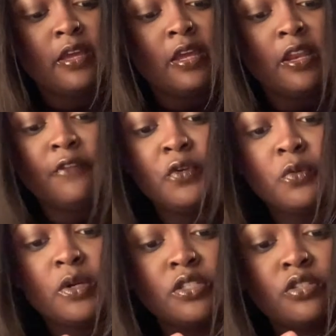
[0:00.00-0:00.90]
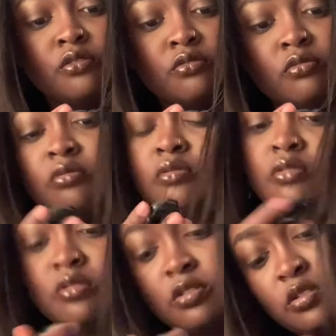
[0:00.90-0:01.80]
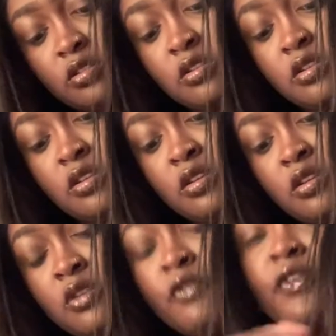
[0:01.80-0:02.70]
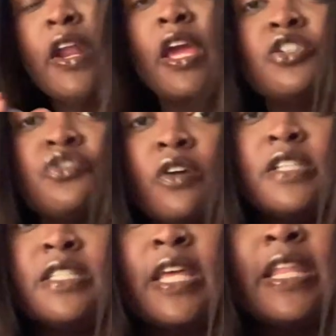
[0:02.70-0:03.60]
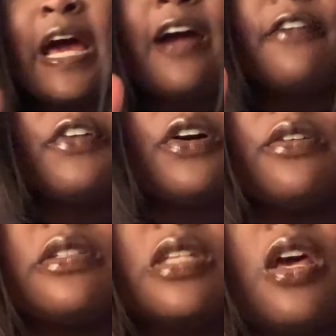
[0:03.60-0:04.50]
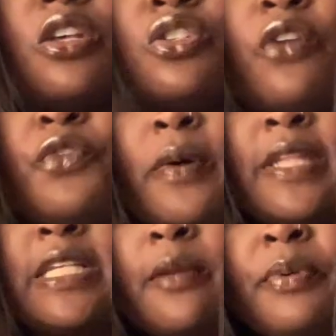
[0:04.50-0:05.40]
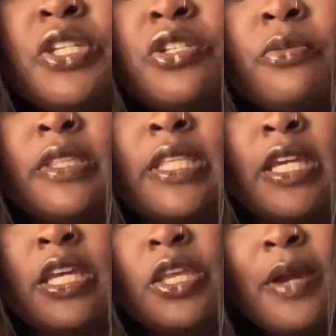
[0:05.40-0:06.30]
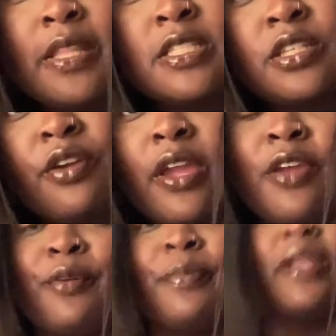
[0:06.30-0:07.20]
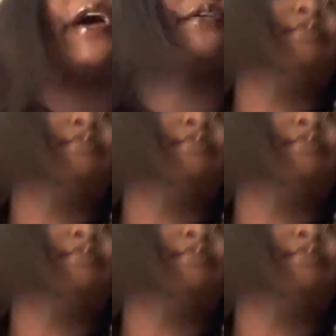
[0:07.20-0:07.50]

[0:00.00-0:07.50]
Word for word: and if you want to, for the Androids and the iPhones. So if you want to take a picture with it and you got this in your hand, you could be like,